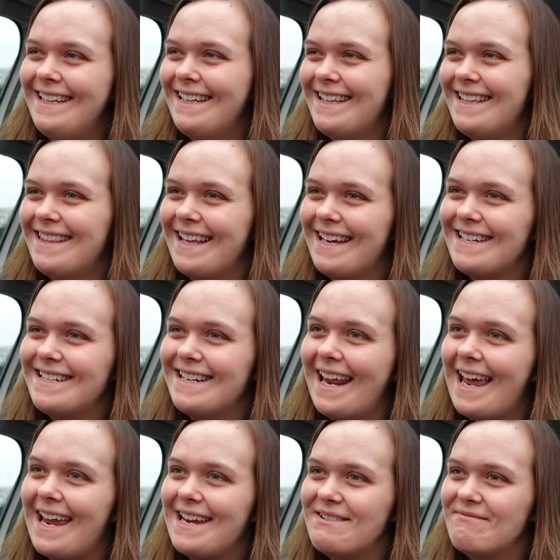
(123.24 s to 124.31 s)
That
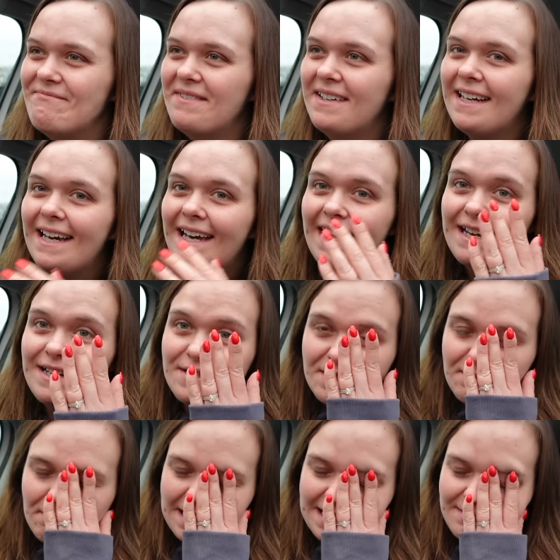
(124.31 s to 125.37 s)
name, it
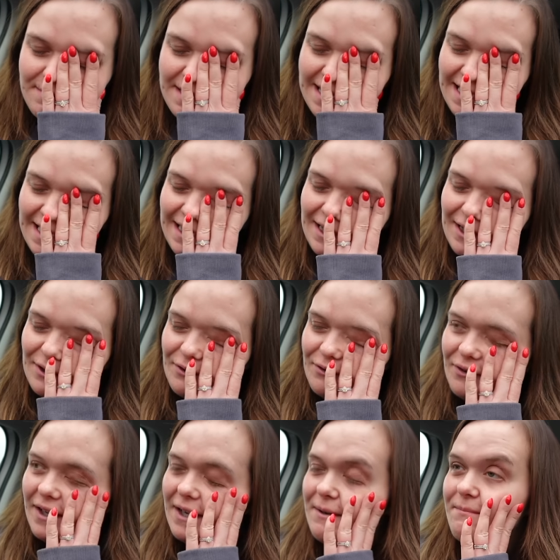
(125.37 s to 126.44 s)
just makes me think of
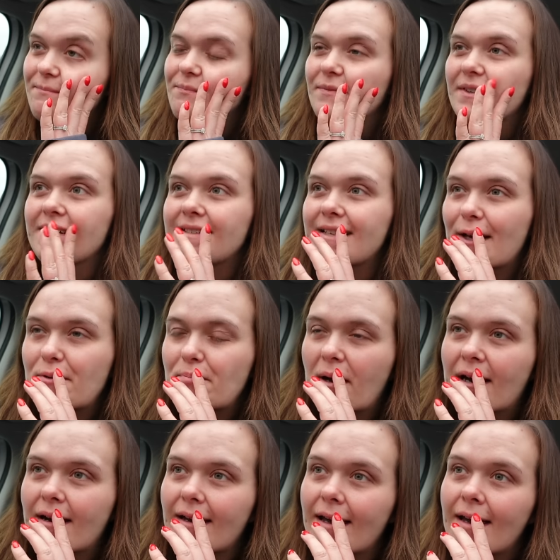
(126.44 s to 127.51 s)
South
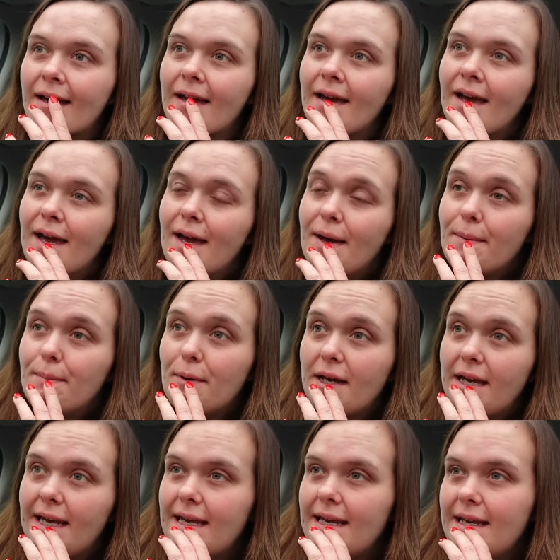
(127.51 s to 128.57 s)
Park. But
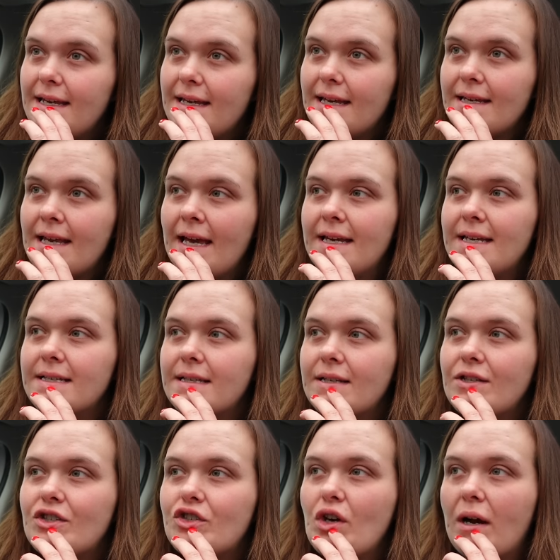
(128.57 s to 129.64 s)
he's a
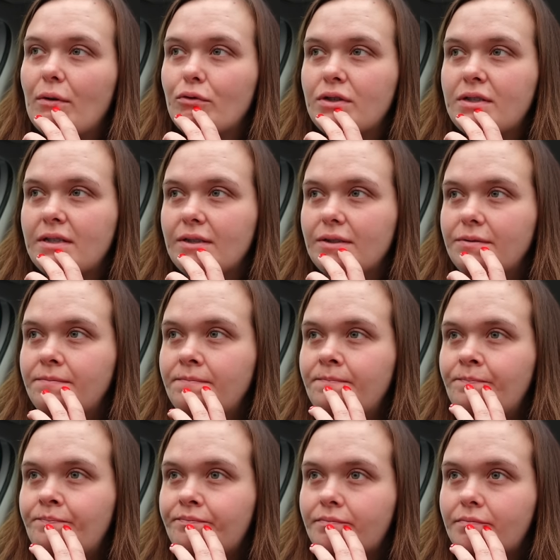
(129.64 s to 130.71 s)
Jack Russell.
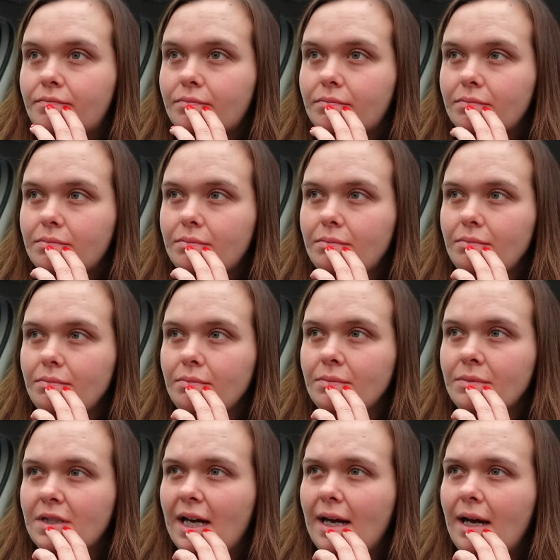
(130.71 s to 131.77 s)

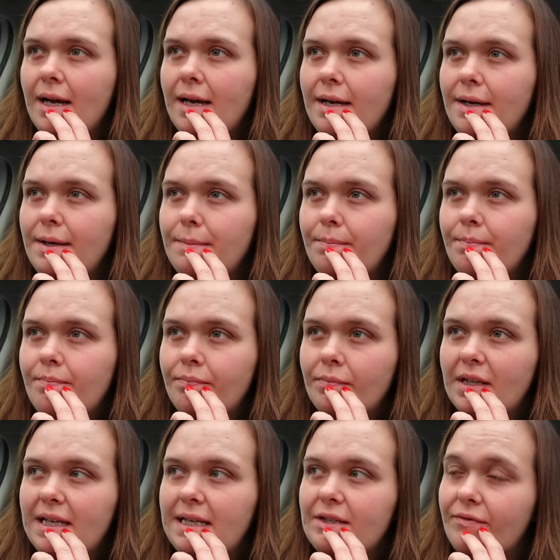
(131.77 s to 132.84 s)

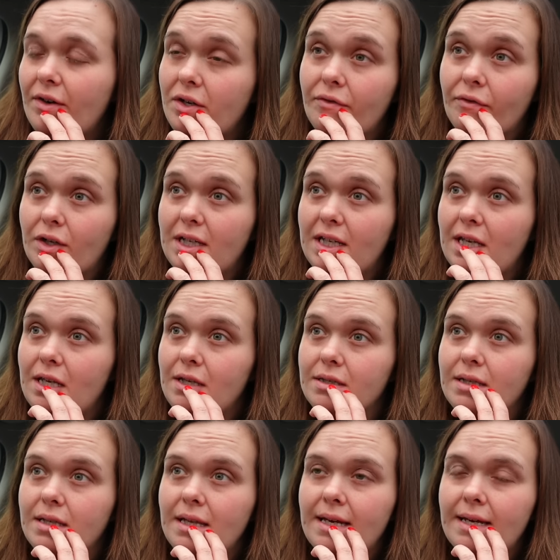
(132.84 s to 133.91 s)
He's very, very cute.
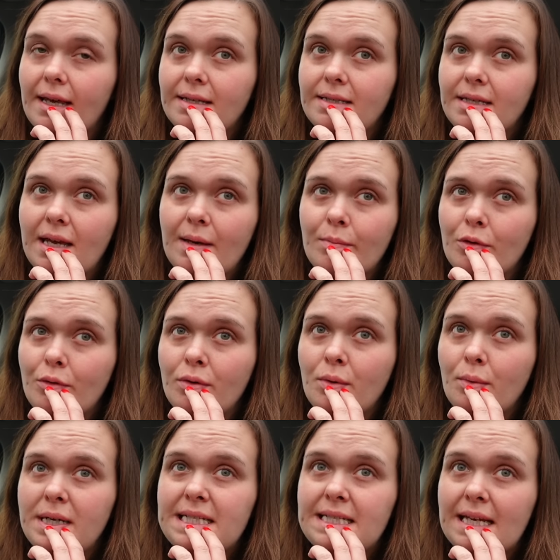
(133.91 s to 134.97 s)
So they're getting him. They're on the
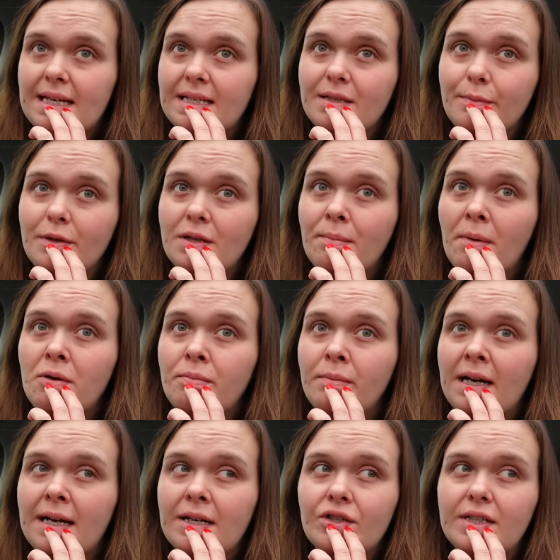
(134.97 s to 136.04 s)
way to get him at the
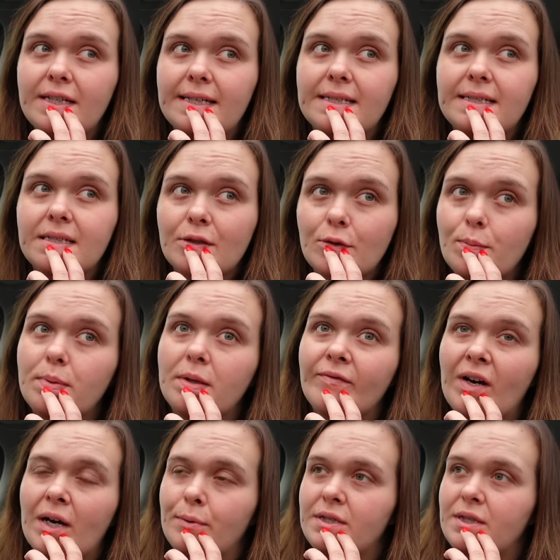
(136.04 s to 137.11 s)
moment, actually, because he's a couple of
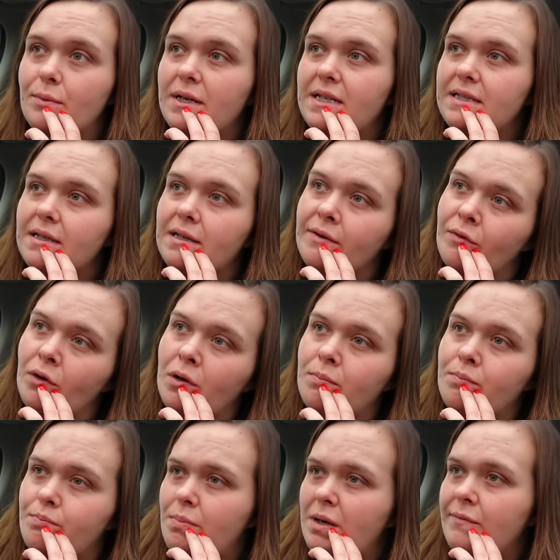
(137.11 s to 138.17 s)
hours away, so they've got a
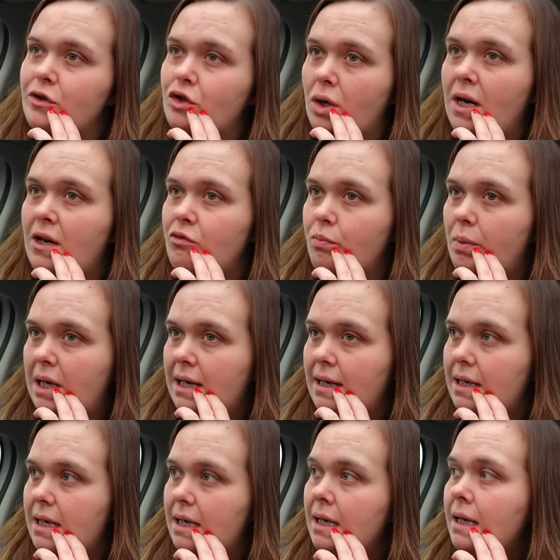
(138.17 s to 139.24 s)
bit of a drive
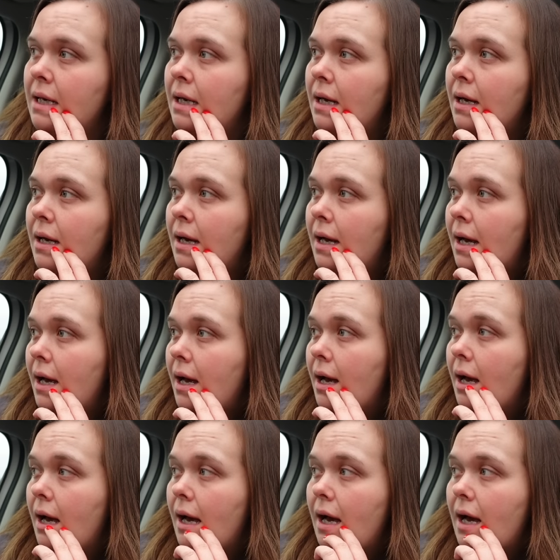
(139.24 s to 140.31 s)
back.
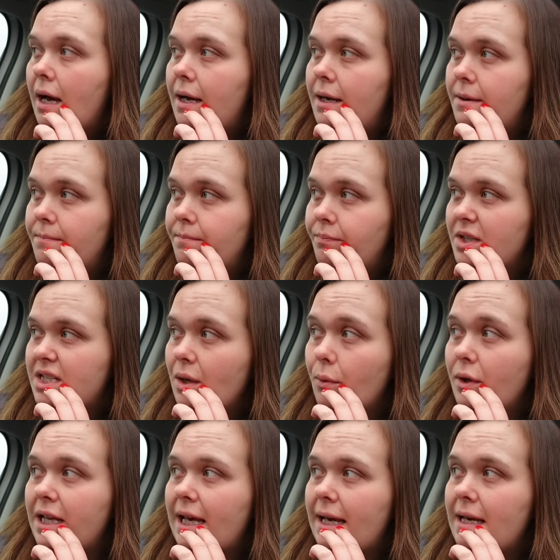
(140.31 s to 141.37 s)
So I
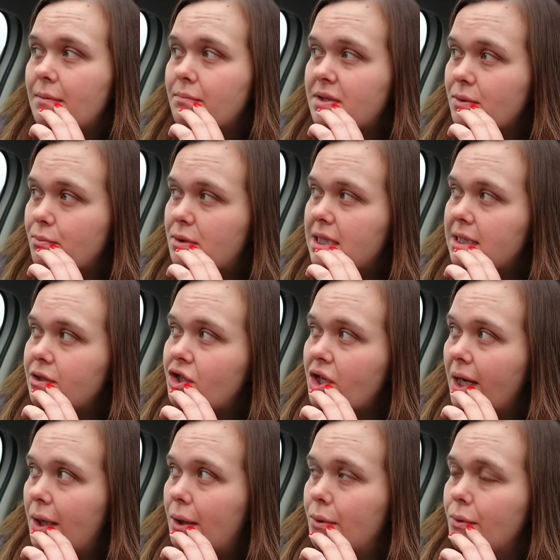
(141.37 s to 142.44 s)
want to get him something
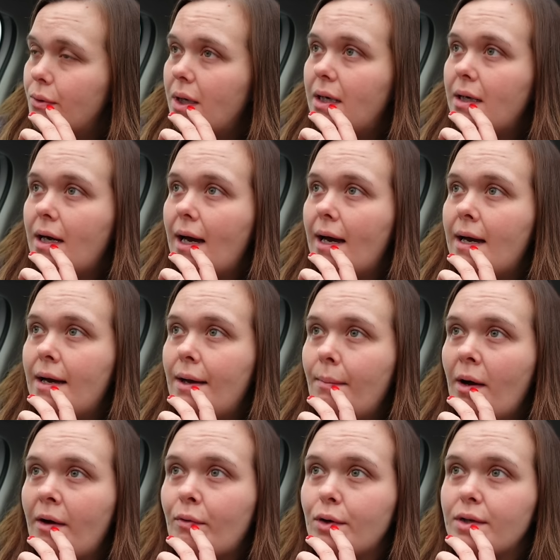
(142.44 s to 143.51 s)
too.
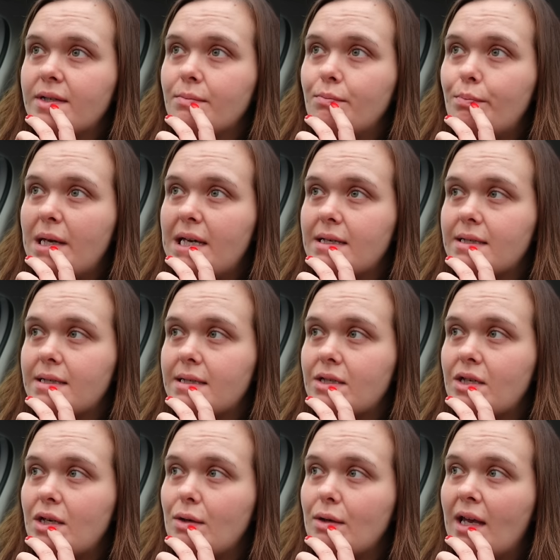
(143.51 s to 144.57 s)
I've got some bits
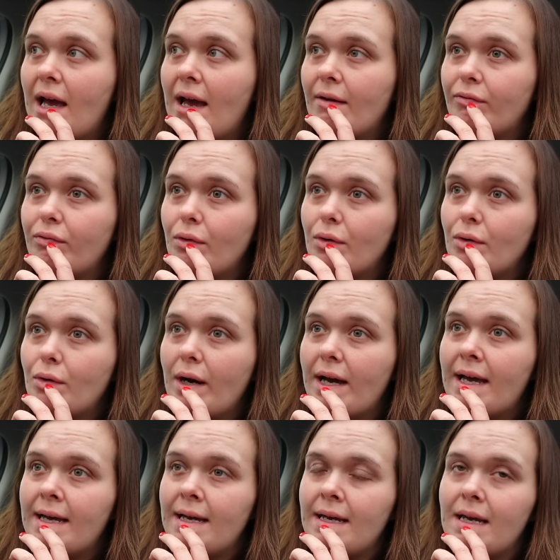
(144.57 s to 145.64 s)
to get for
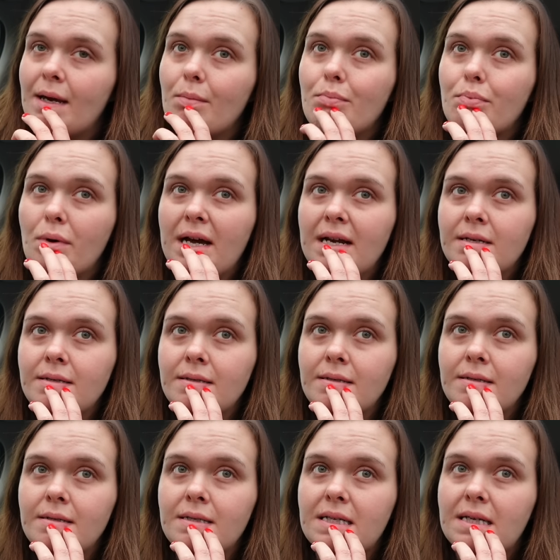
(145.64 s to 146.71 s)
a
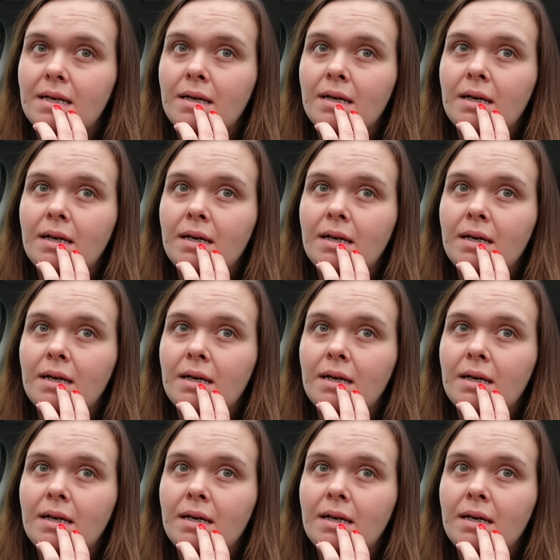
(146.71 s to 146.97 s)
brand